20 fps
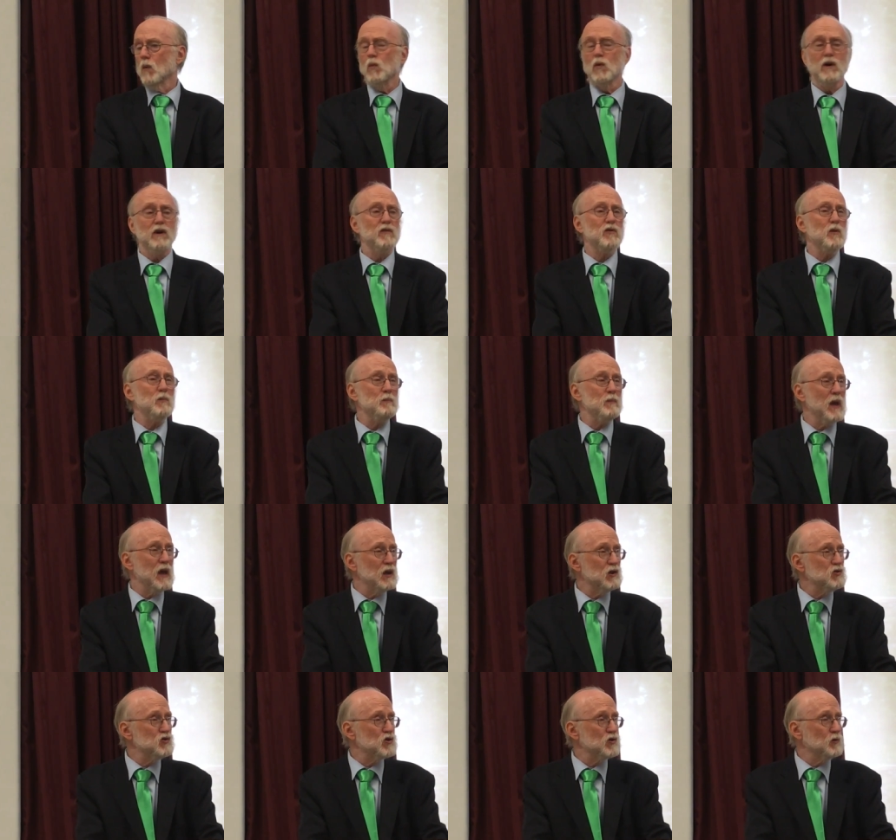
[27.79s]
One of the
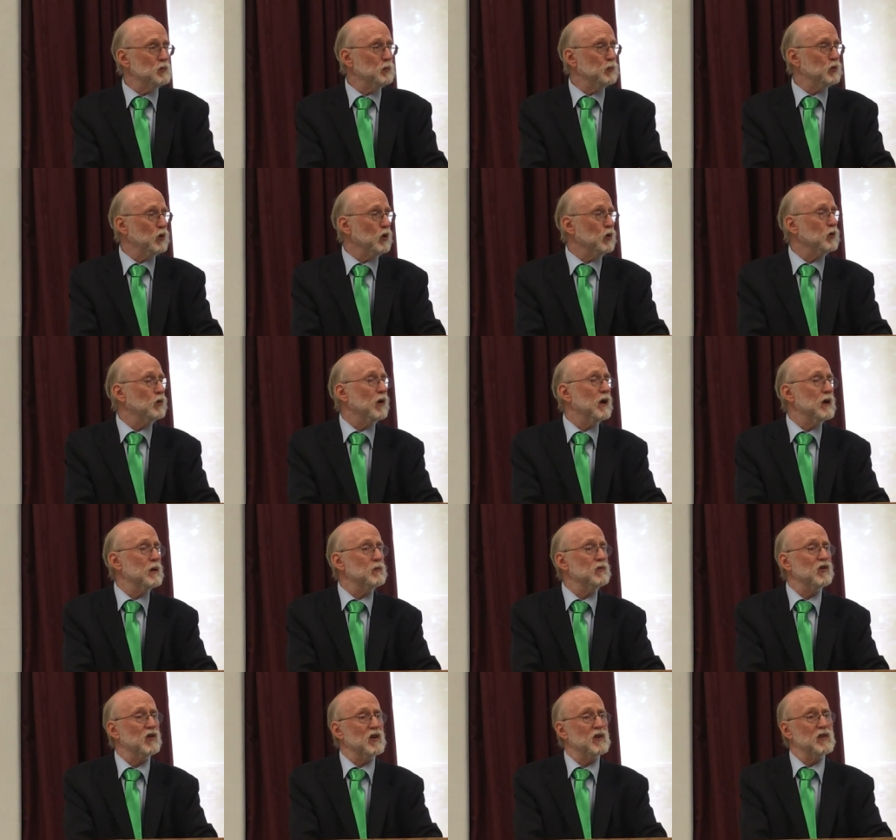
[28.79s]
major
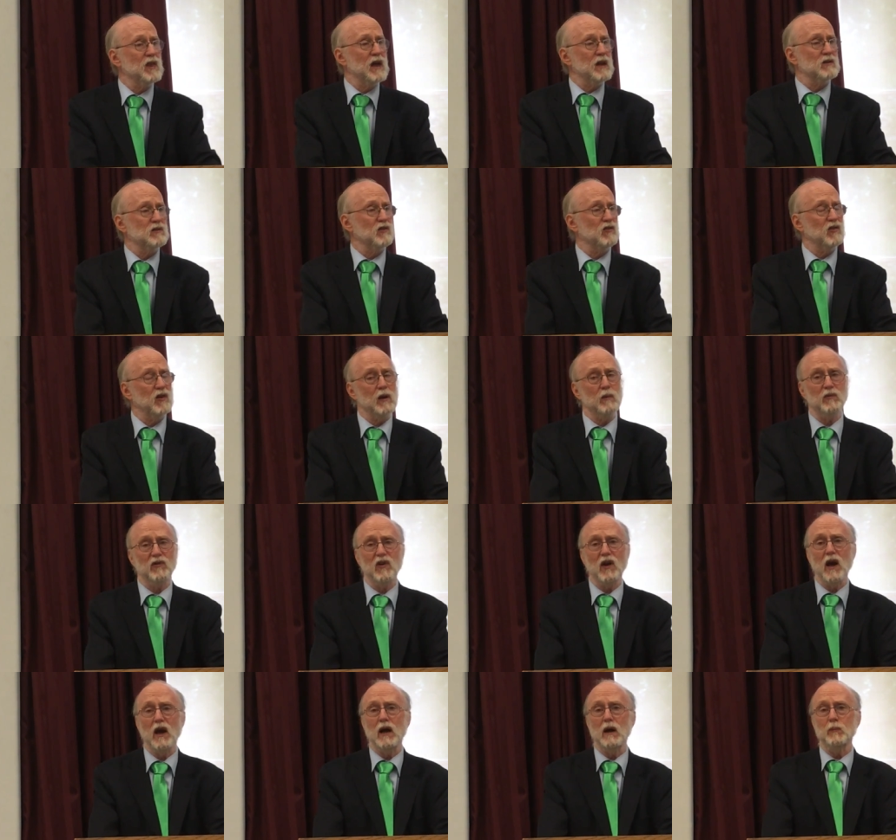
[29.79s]
programs that
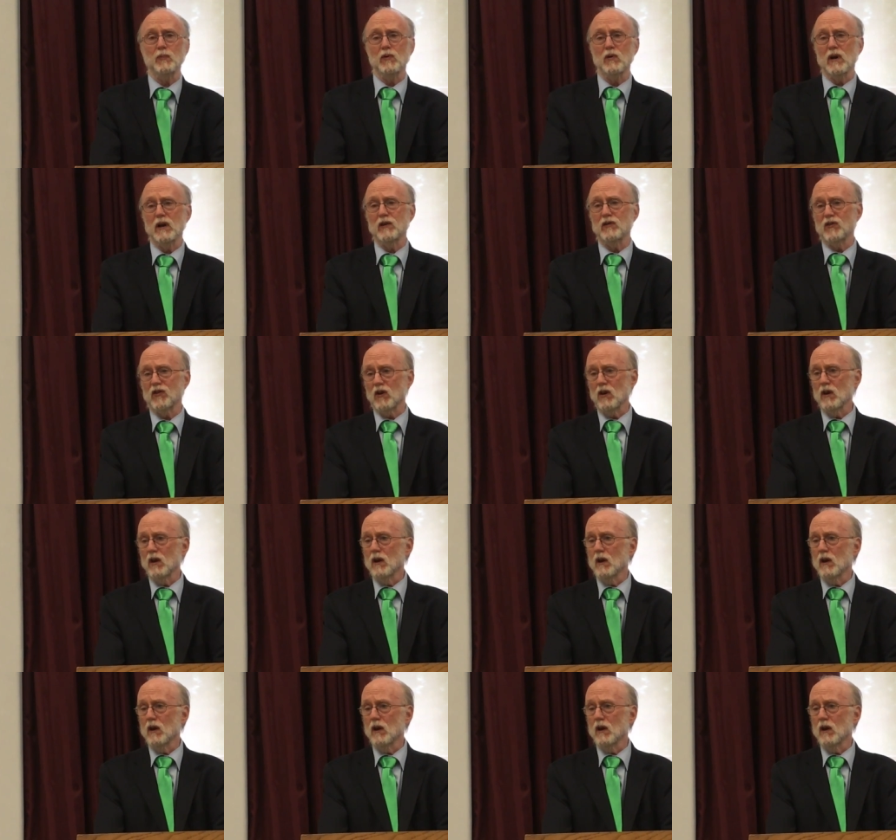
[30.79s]
SAMHSA operates